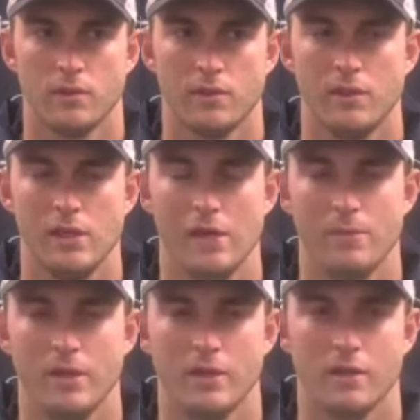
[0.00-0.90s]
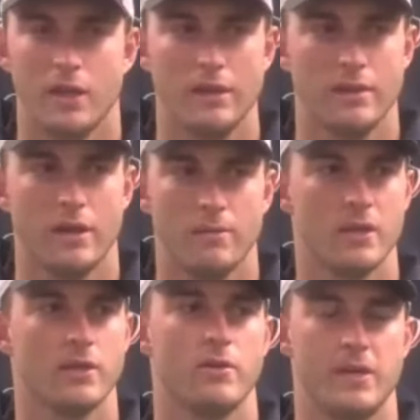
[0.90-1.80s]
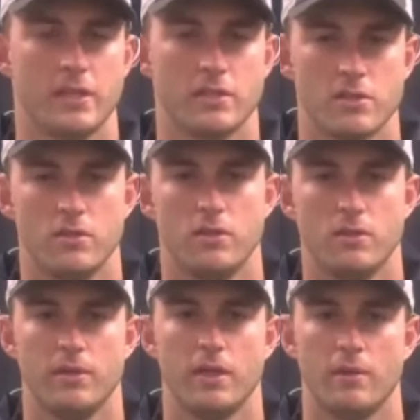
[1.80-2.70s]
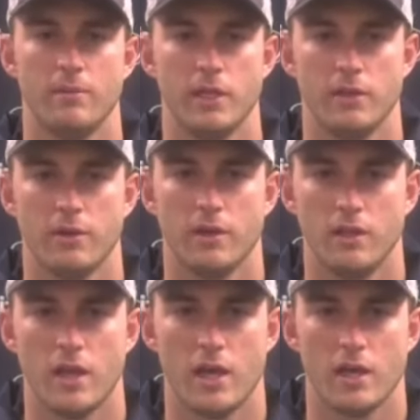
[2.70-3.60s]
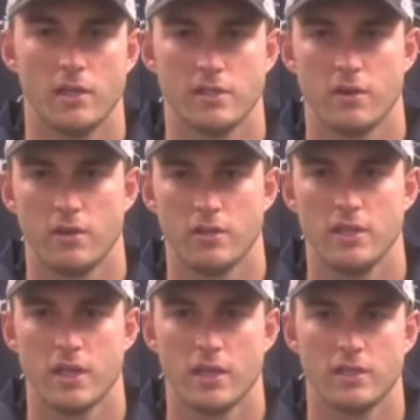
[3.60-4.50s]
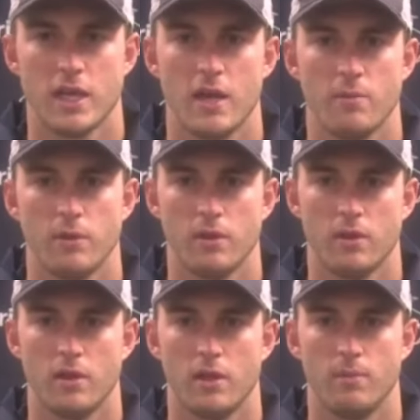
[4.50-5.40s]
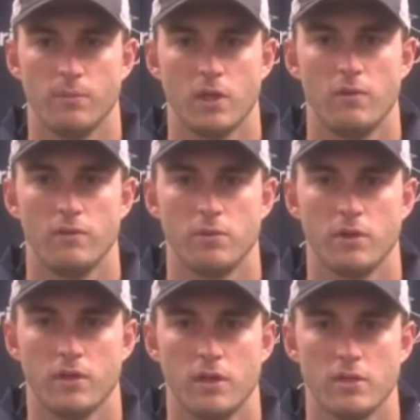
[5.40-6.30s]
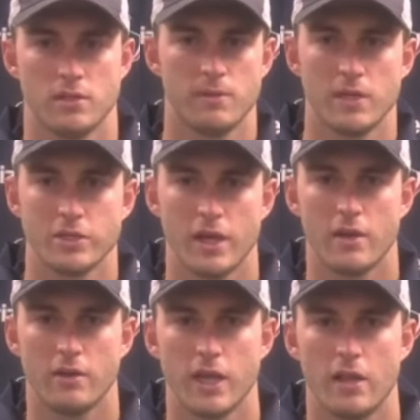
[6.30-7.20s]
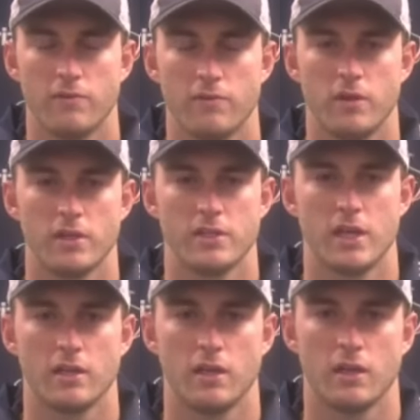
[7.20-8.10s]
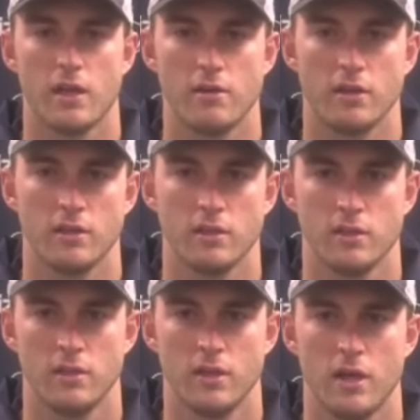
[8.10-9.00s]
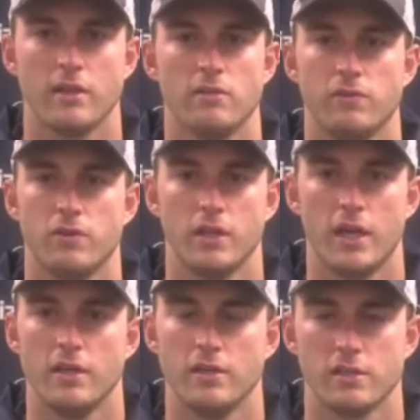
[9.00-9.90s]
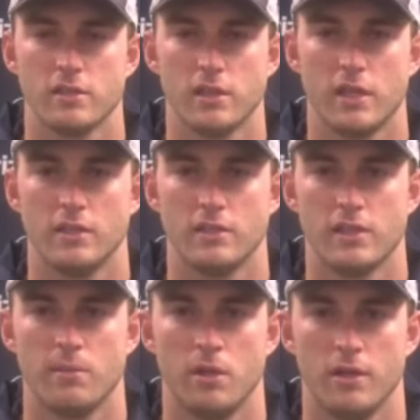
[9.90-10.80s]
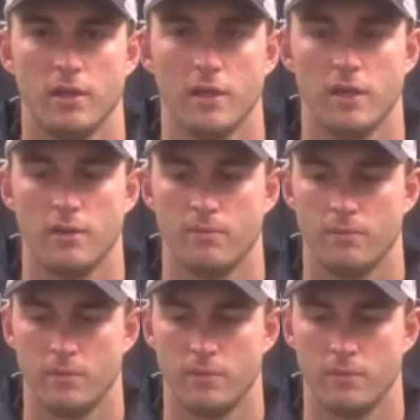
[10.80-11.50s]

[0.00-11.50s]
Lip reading: Yeah, I mean, I thought about going back to school, but I mean, there were a lot of uncertainties at the time with COVID protocols, especially out in California, Santa Clara County. I think the 49ers had similar